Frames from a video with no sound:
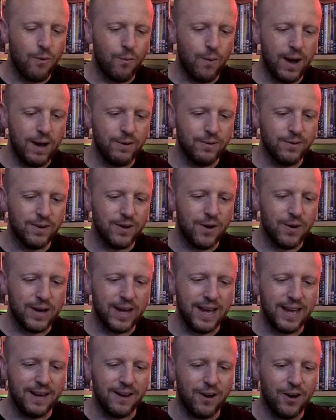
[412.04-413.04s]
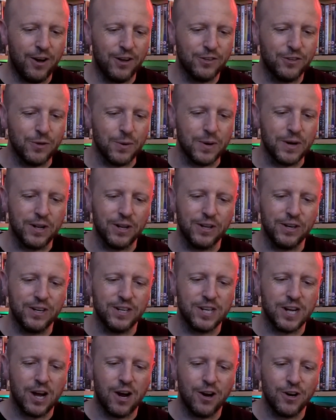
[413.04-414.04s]
Wow, okay. Also
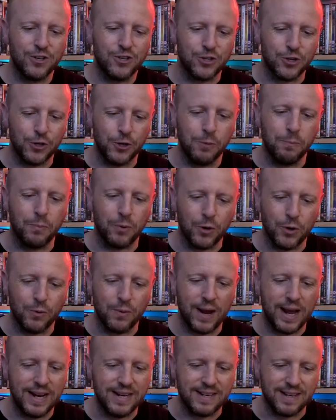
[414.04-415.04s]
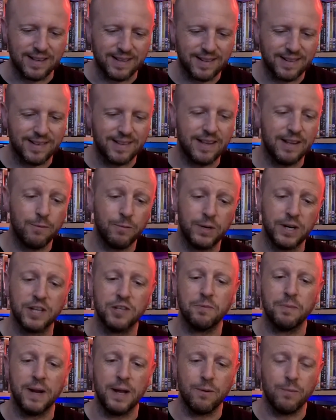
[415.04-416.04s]
included are 2 Blu-ray discs. That would
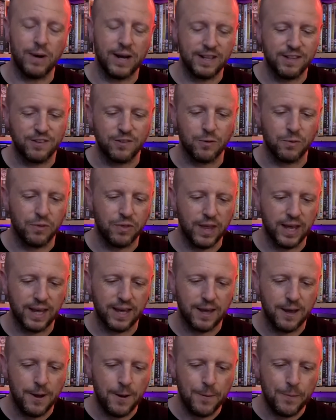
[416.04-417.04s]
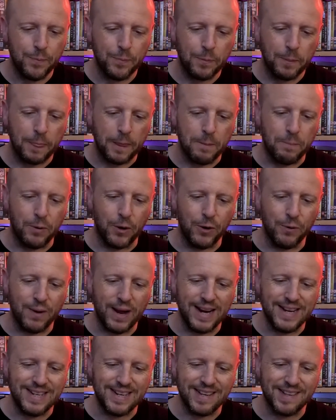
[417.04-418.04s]
explain why it's so thick. The
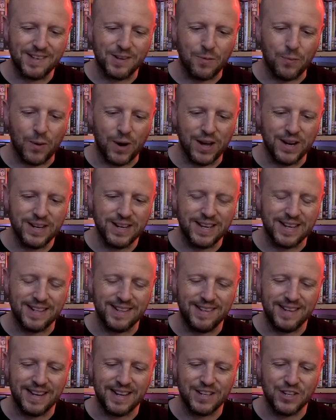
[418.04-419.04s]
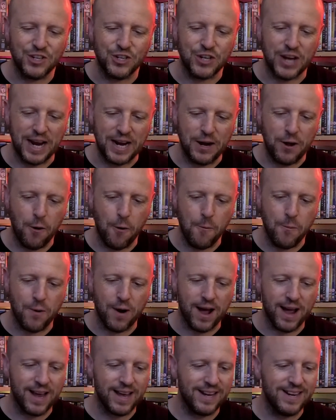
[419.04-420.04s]
Blu-ray disc 1 contains China
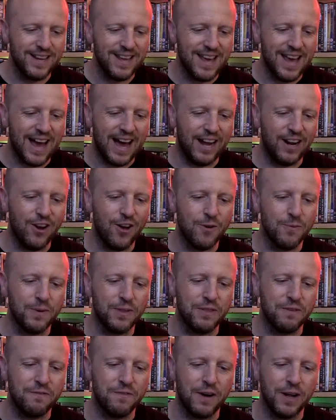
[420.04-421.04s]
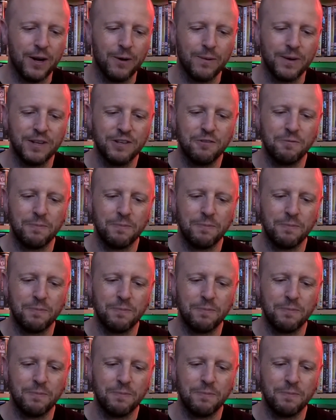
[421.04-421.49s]
O'Brien along with the following